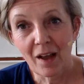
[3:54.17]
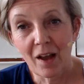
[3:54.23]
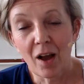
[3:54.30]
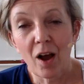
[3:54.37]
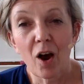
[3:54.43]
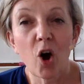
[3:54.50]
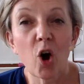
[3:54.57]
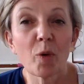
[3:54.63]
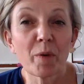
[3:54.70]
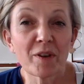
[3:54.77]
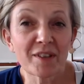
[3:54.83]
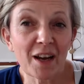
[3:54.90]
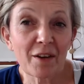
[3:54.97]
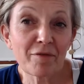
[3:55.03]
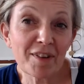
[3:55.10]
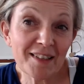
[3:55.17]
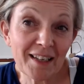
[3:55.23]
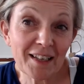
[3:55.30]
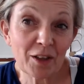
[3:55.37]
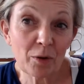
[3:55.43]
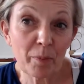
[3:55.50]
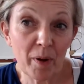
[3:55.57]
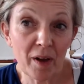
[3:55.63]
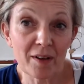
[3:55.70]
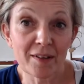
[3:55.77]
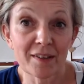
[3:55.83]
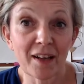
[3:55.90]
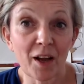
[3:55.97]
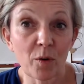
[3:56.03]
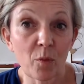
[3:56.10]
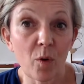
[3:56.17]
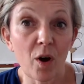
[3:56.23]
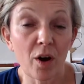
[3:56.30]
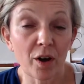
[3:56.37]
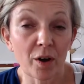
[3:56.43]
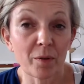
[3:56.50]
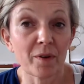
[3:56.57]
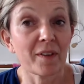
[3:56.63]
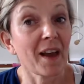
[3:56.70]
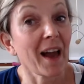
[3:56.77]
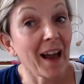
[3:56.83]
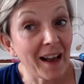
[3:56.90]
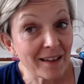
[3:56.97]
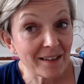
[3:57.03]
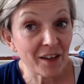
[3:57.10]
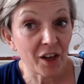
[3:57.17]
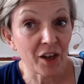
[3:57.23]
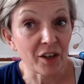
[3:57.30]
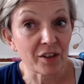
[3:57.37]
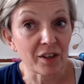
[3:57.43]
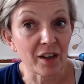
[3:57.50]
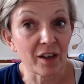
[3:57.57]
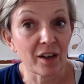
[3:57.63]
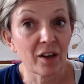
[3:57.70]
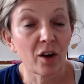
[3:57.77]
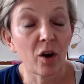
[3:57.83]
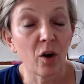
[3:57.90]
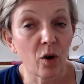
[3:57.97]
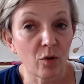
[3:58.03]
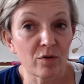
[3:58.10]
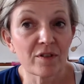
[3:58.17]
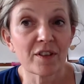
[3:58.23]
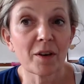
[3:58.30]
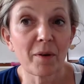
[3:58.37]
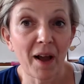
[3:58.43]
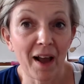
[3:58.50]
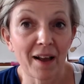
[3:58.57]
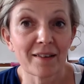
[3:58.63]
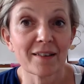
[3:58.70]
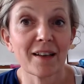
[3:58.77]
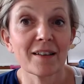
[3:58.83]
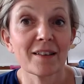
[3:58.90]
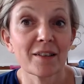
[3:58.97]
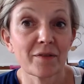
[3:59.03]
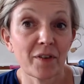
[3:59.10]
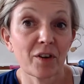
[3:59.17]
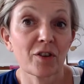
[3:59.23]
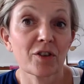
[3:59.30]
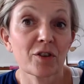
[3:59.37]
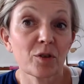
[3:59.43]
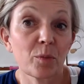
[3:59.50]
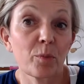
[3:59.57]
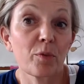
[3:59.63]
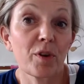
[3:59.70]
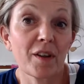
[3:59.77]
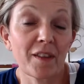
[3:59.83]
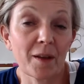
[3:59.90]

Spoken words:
Almost every single person I work with that has a hernia also has a dysfunctional breathing